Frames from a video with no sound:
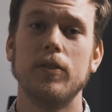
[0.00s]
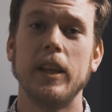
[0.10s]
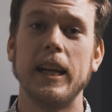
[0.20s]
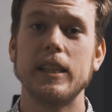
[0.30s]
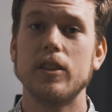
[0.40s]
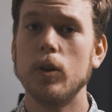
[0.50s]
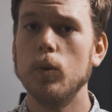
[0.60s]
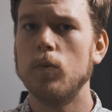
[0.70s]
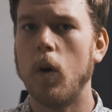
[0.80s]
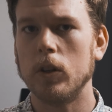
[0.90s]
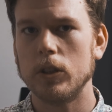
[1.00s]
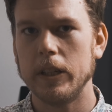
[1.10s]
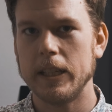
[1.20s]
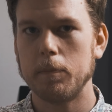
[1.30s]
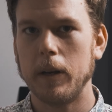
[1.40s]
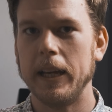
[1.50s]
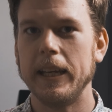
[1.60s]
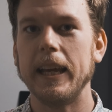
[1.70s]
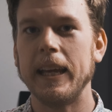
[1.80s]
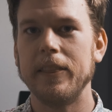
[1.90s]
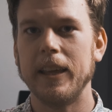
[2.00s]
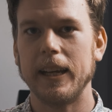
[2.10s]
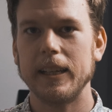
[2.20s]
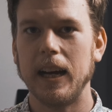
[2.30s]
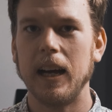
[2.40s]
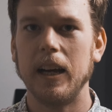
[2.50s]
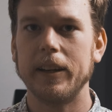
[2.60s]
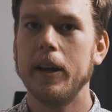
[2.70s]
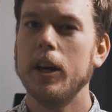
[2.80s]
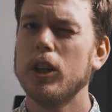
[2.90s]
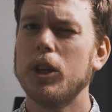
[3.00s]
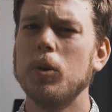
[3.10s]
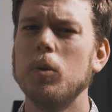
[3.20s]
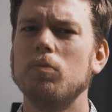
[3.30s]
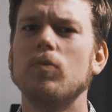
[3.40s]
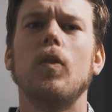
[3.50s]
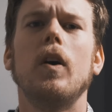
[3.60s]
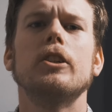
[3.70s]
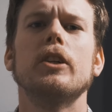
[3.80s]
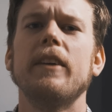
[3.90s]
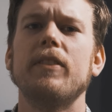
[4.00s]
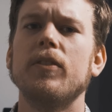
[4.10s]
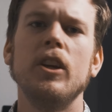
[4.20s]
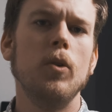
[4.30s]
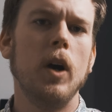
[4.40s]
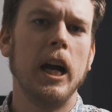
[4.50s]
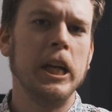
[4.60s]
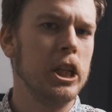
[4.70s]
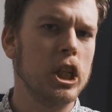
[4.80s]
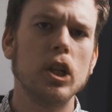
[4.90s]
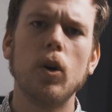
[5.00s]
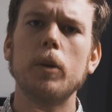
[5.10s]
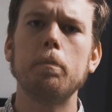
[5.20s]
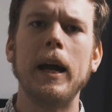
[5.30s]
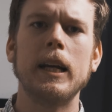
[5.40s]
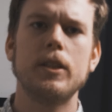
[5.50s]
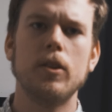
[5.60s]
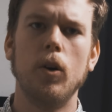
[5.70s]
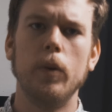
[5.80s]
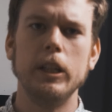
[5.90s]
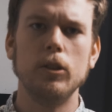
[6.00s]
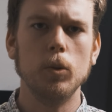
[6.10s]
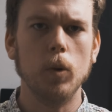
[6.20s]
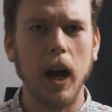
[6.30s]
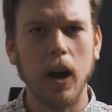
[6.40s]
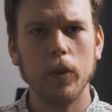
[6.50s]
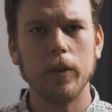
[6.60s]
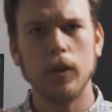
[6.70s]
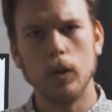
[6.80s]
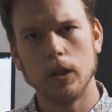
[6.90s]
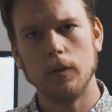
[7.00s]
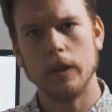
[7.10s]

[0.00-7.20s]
of text you want to display in that card. You want to give the viewer a short backstory to how the photo